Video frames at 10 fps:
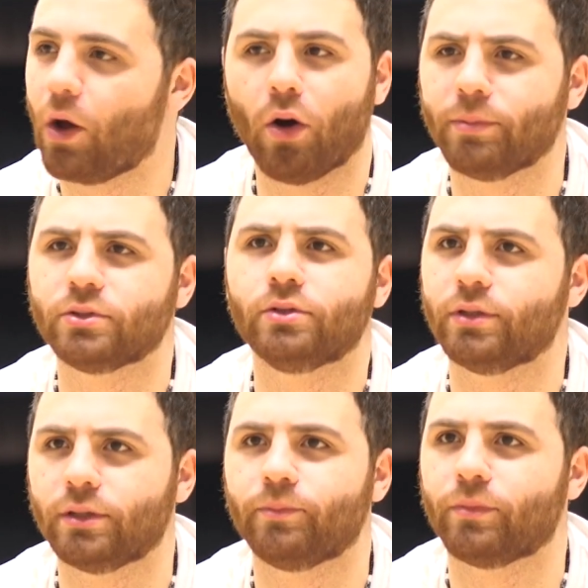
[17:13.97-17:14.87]
Oh,
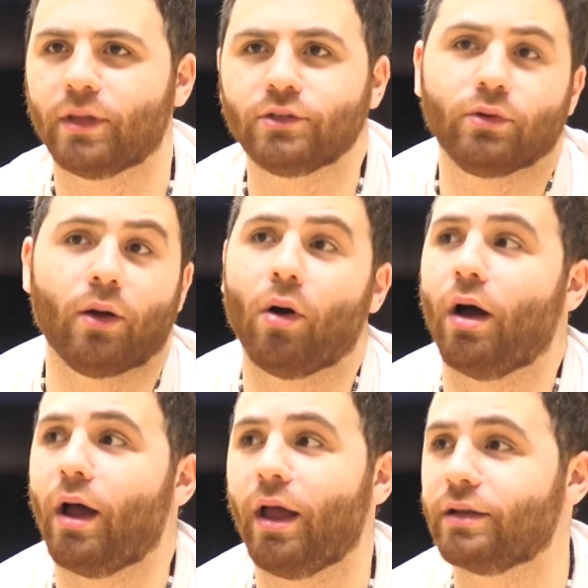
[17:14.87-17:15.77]
absolutely. That's what I want.
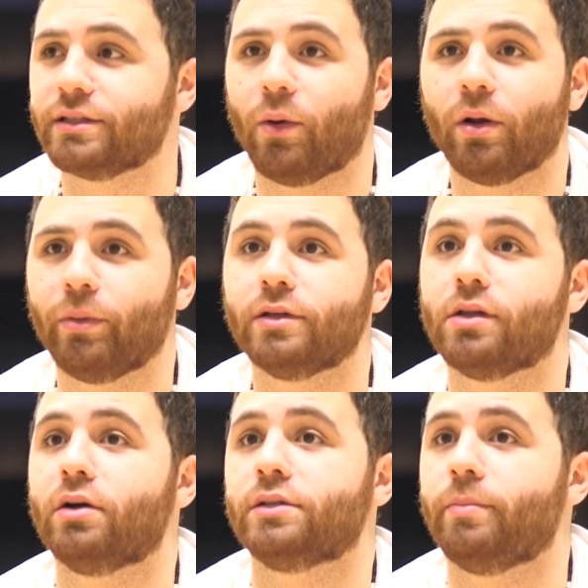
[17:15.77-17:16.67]
I honestly want to play as
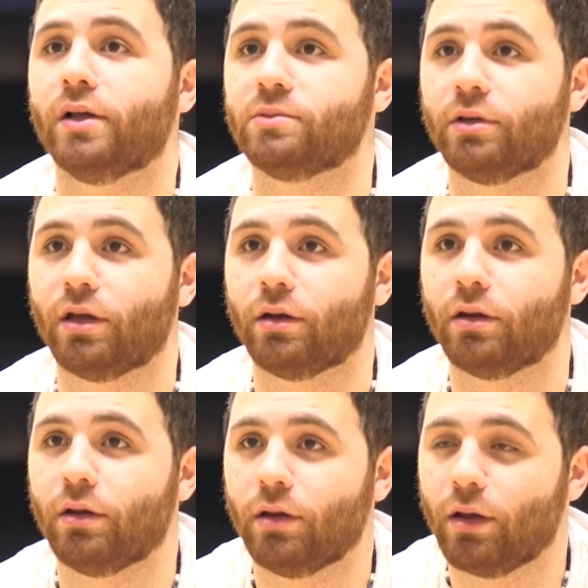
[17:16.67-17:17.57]
long as I possibly can.
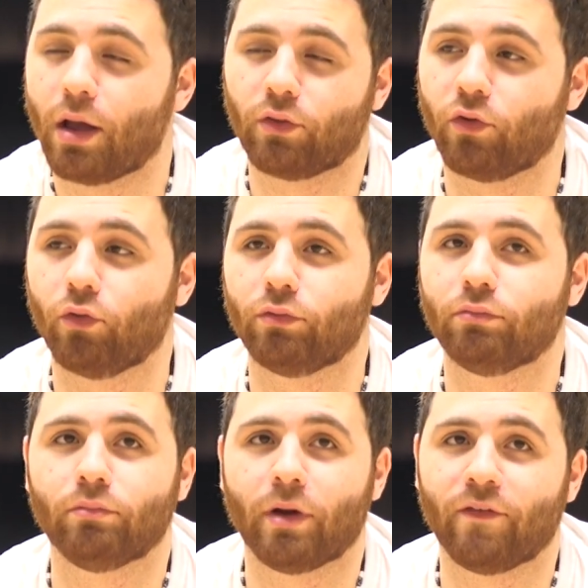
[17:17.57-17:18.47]
I told
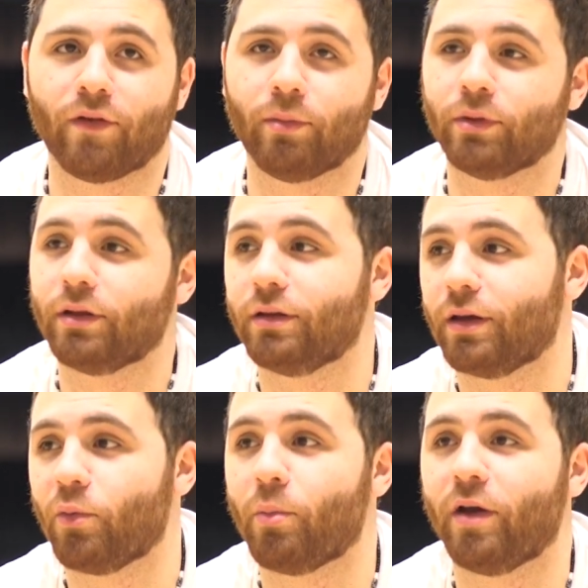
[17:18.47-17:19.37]
my family
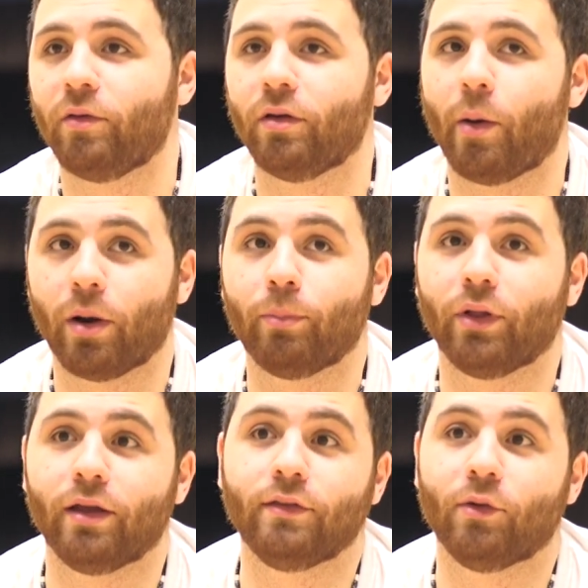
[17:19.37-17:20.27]
I want to
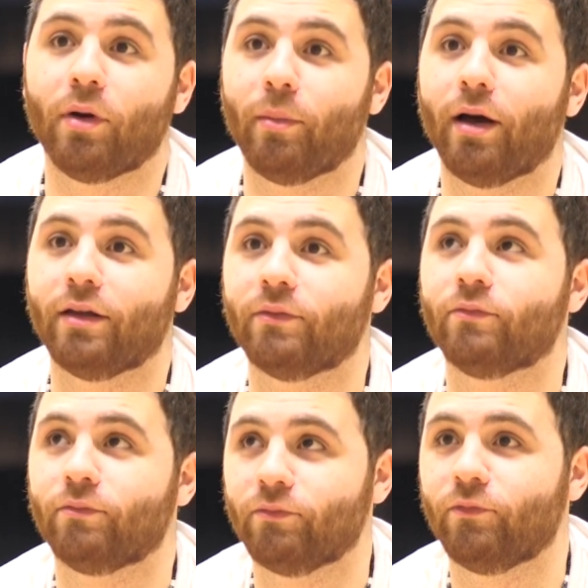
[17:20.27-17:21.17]
play until my body
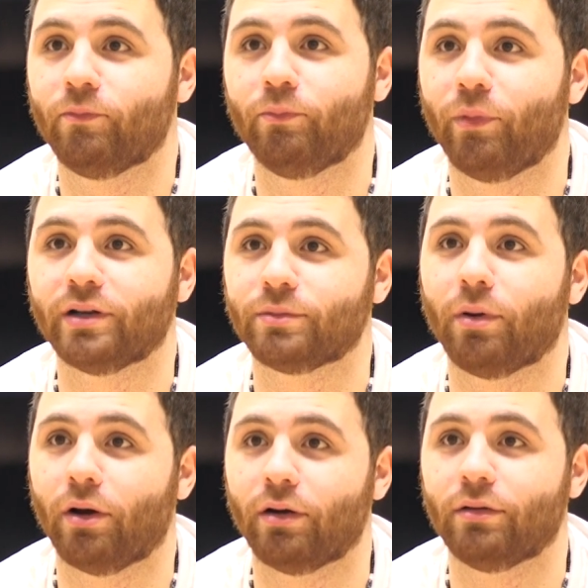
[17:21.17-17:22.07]
breaks
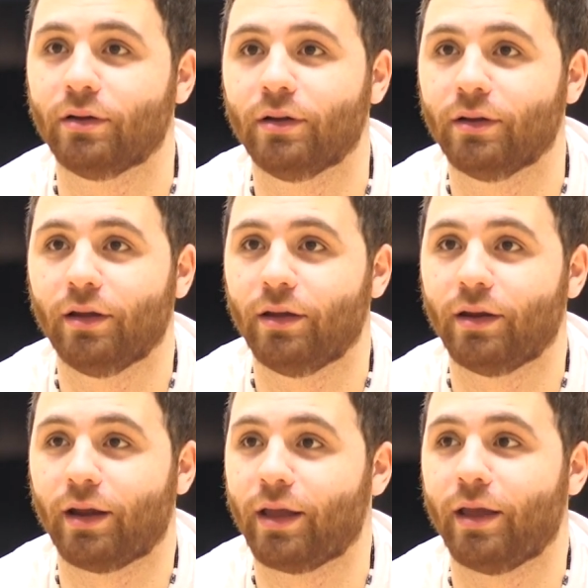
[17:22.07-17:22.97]
apart and
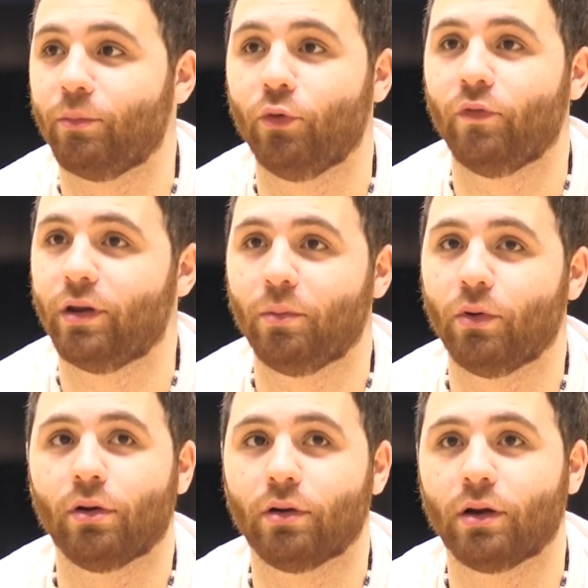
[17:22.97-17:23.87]
I can't move
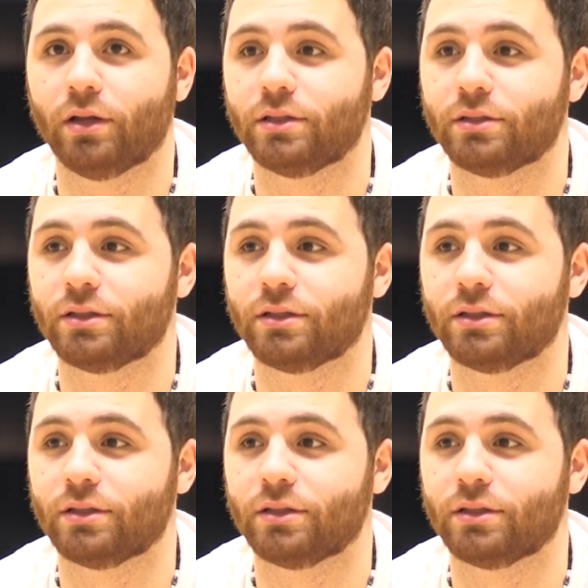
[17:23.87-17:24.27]
anymore, because